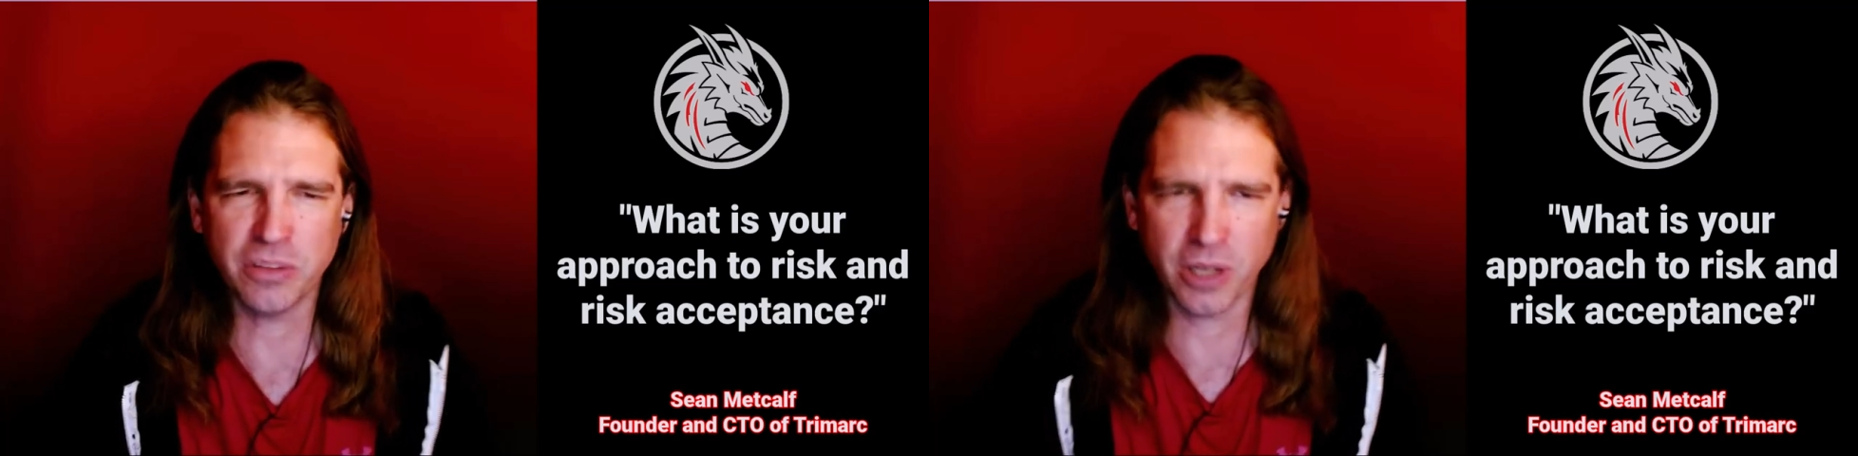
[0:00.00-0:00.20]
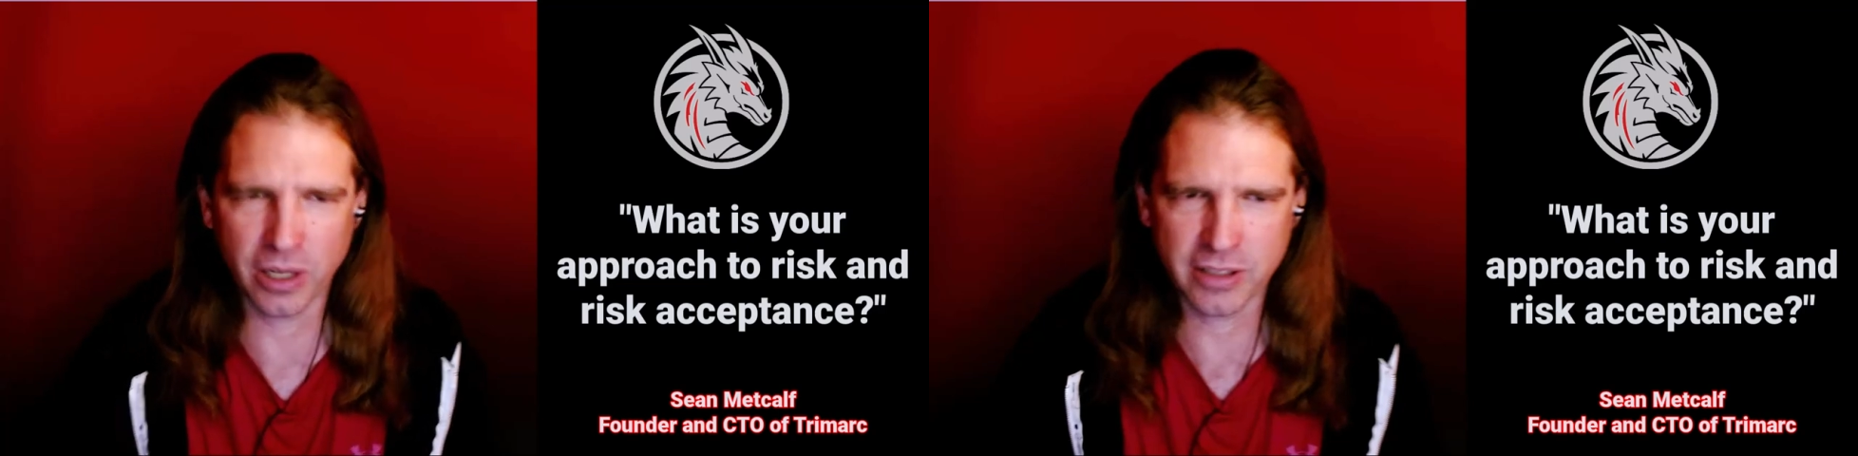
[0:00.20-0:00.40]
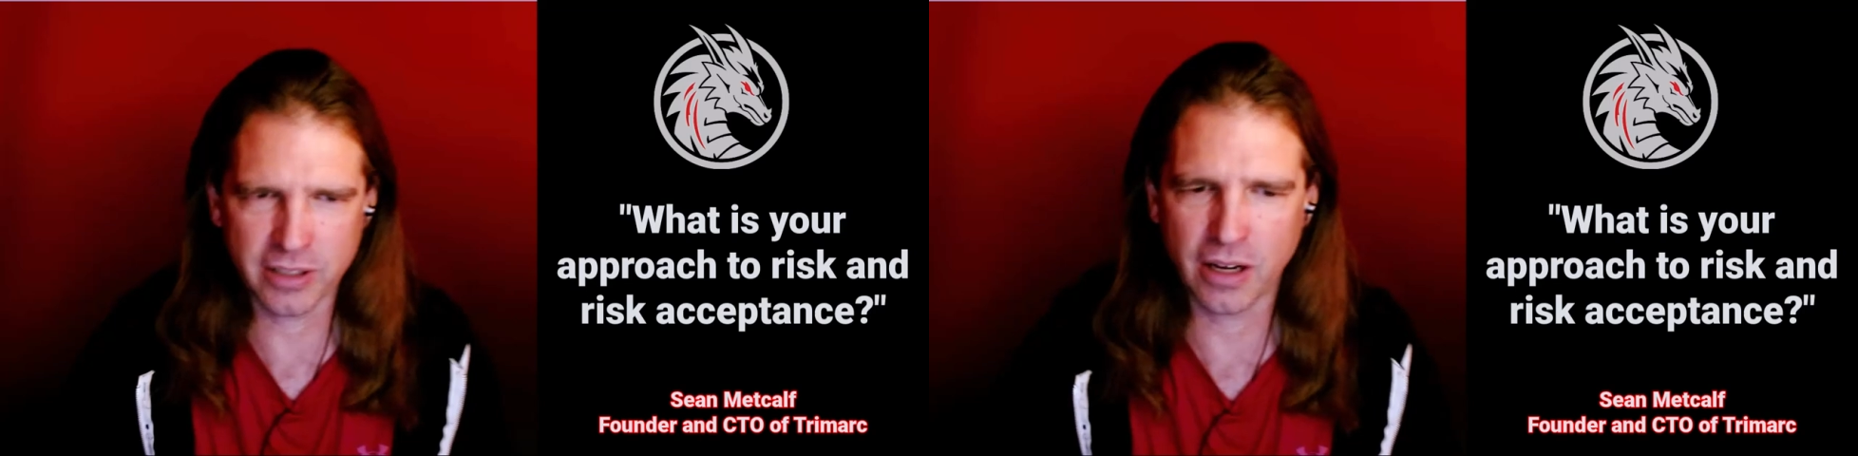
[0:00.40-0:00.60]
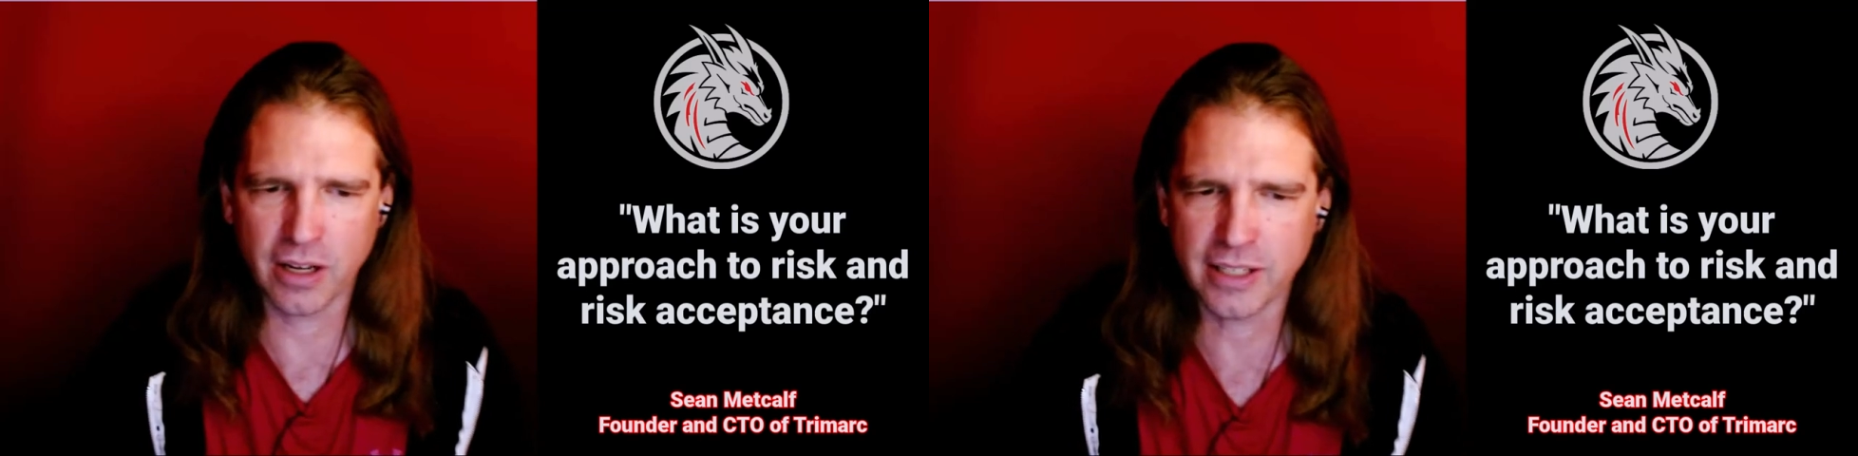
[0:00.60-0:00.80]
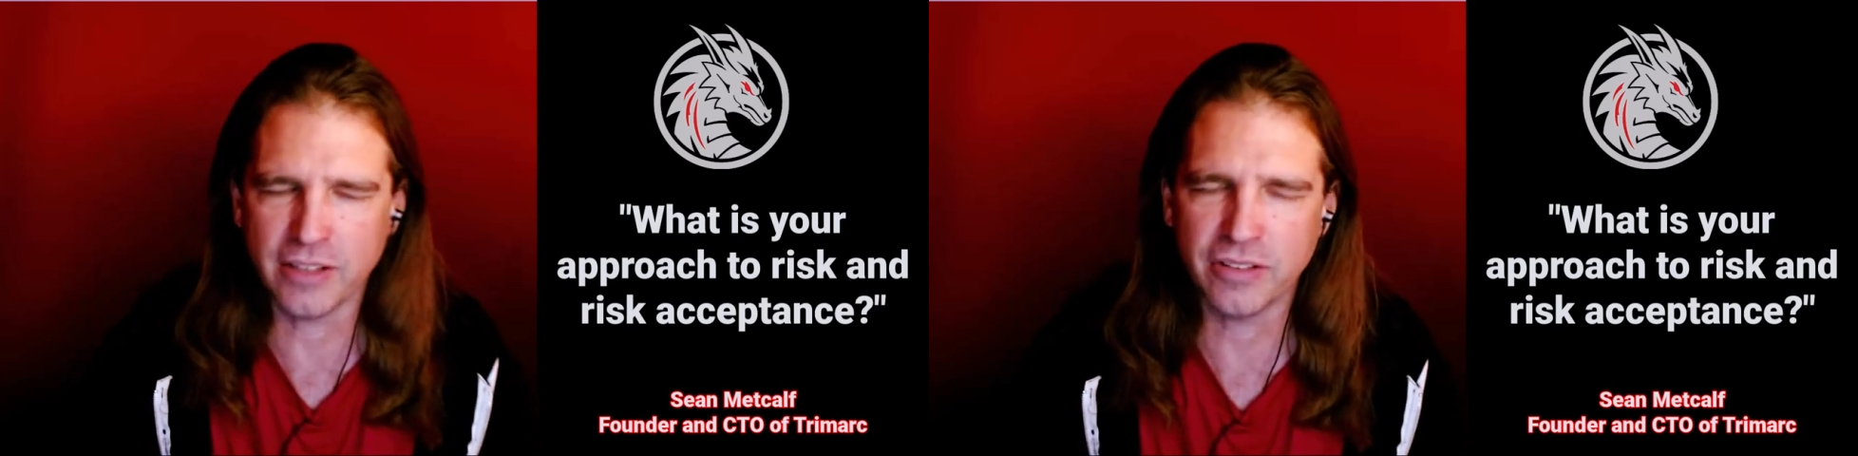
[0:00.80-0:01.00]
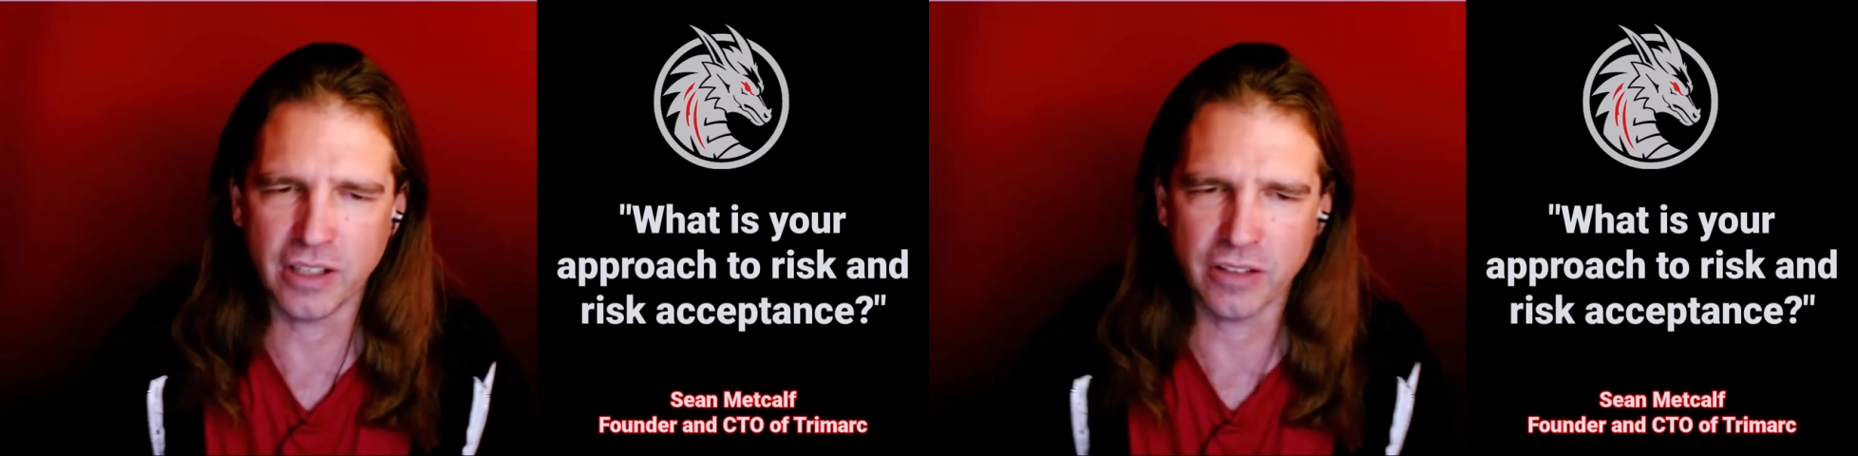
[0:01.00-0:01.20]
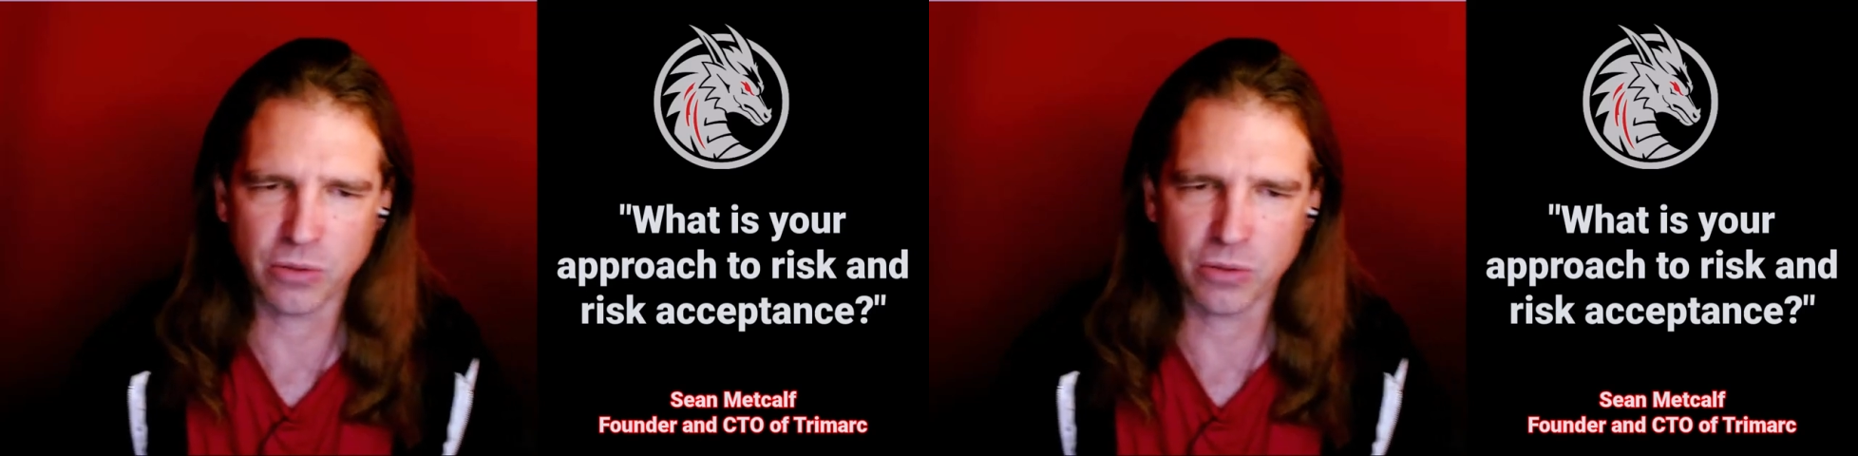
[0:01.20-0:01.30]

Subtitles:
be on DCs,